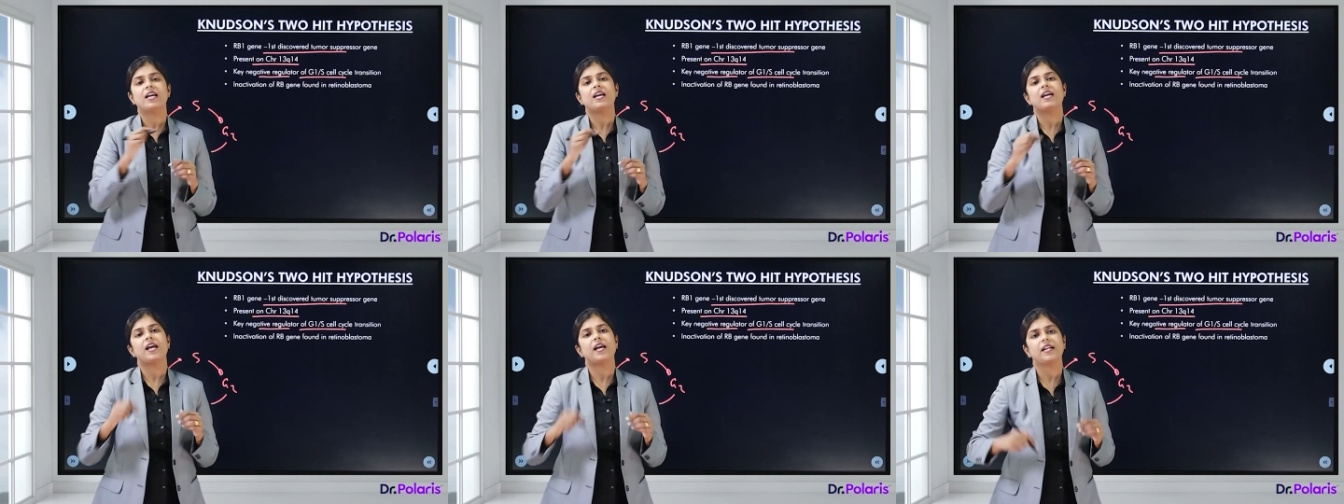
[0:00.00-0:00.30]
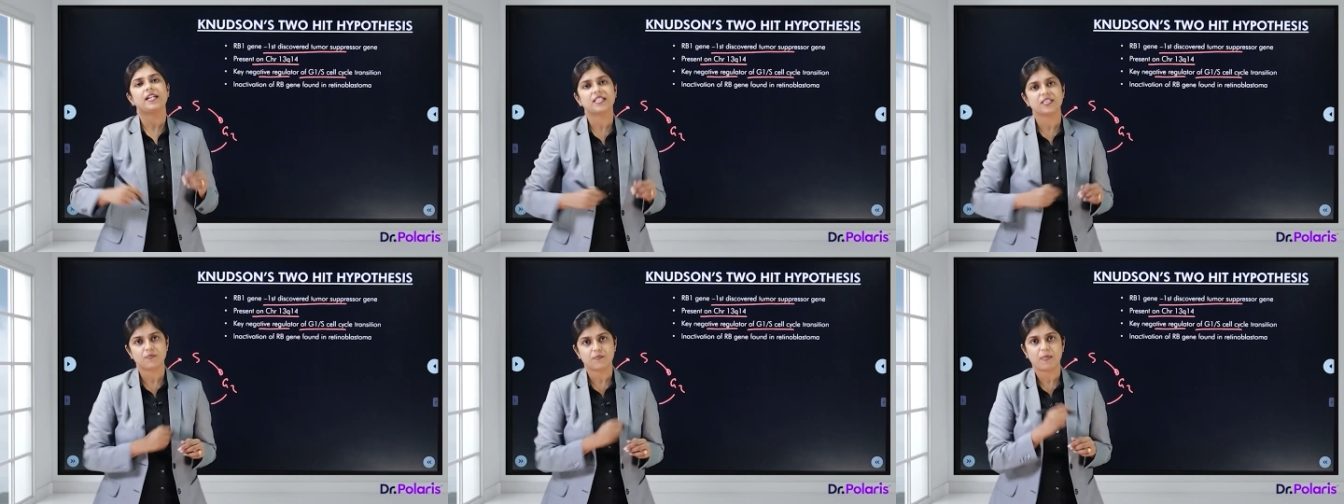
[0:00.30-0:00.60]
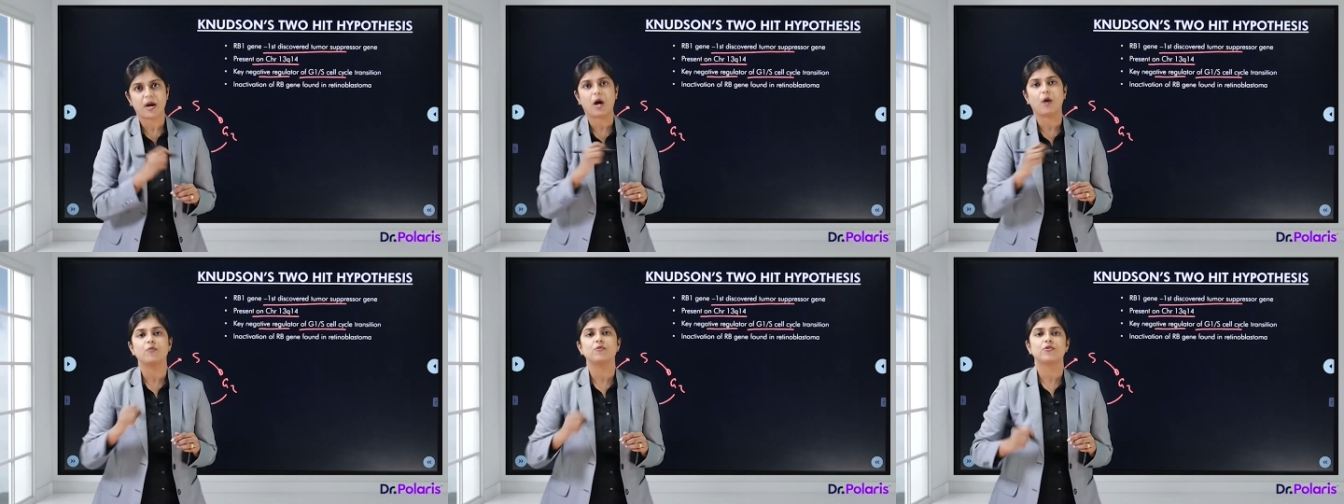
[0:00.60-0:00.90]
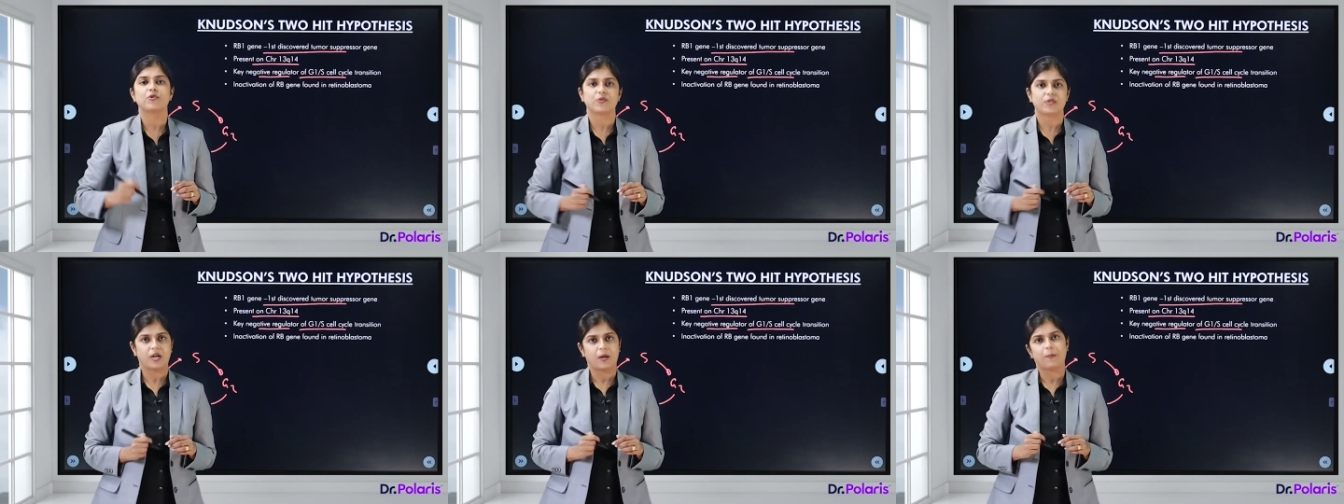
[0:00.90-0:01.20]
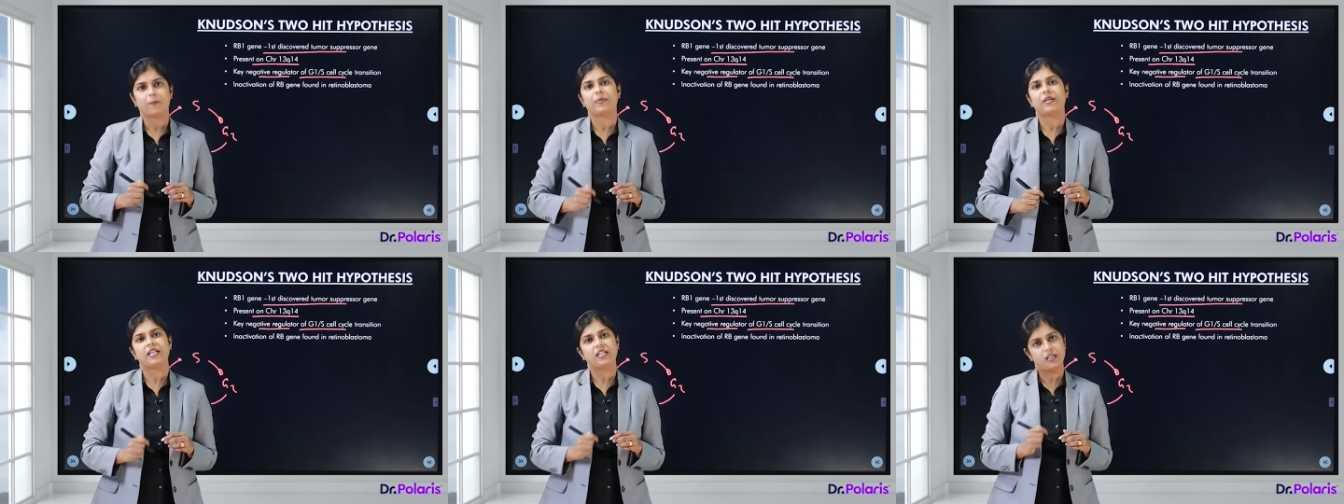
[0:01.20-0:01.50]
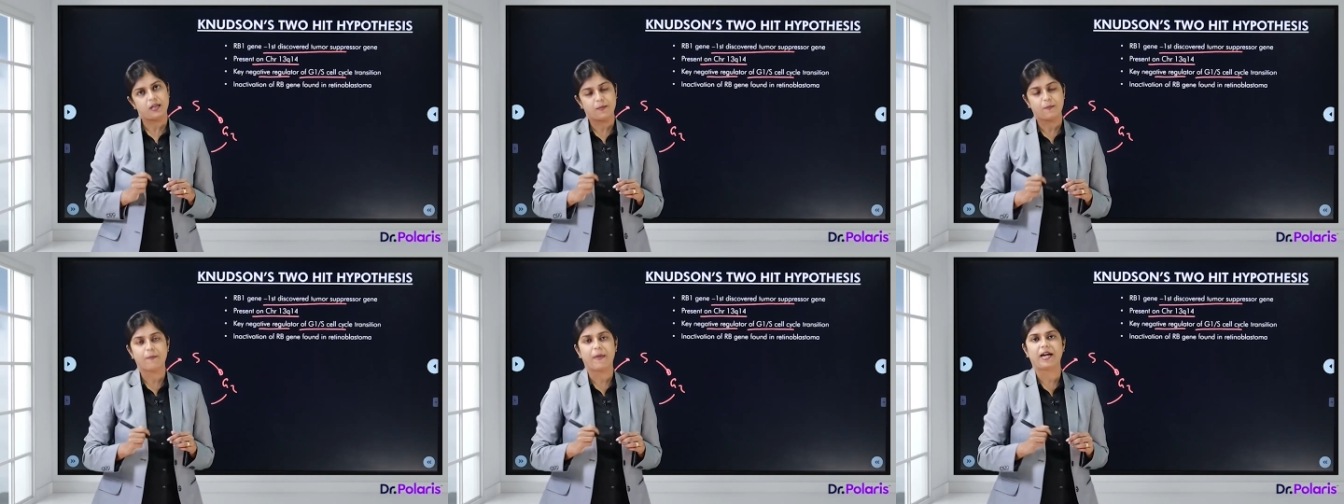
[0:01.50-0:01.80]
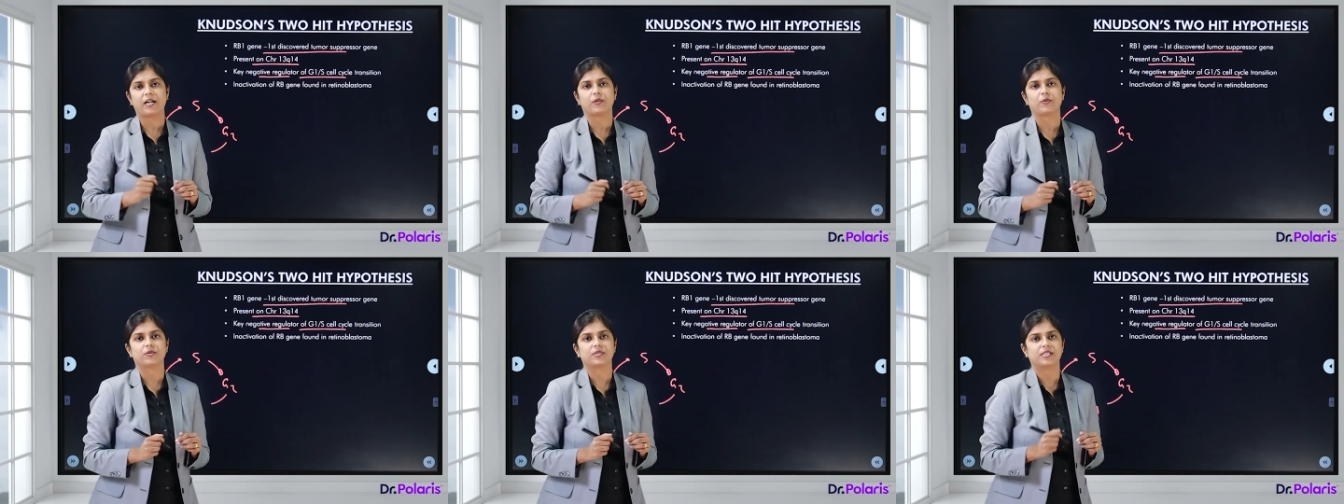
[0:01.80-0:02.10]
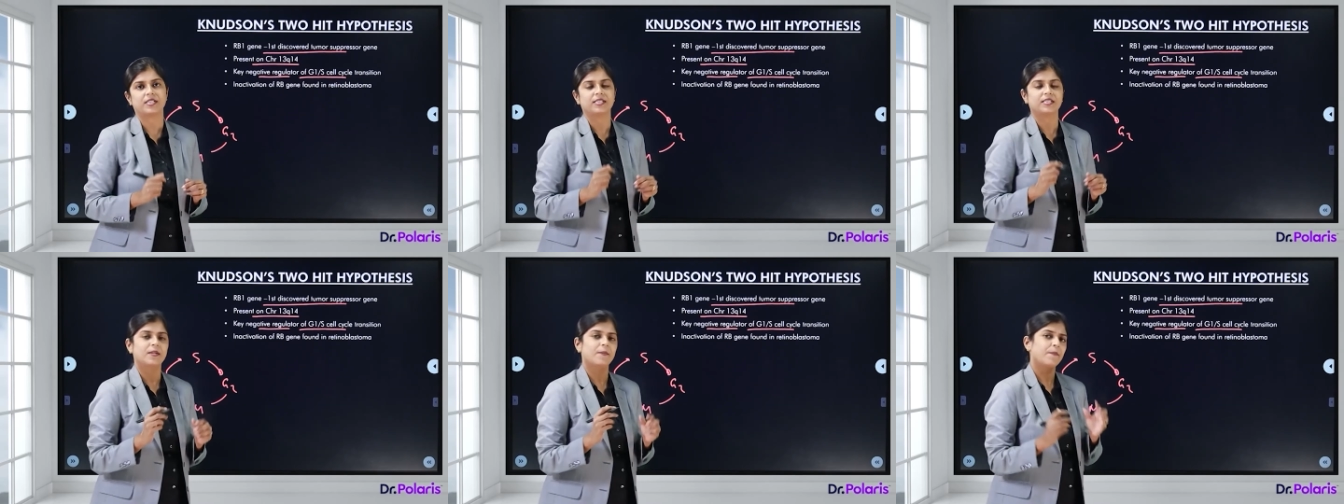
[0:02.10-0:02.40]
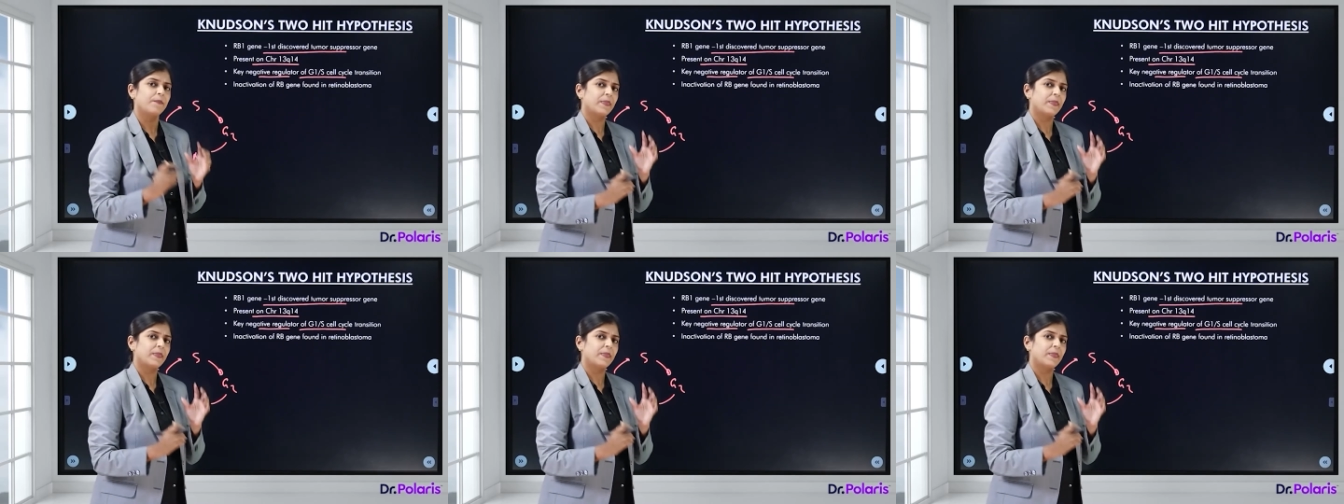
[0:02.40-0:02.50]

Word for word: it is bound to complete mitosis.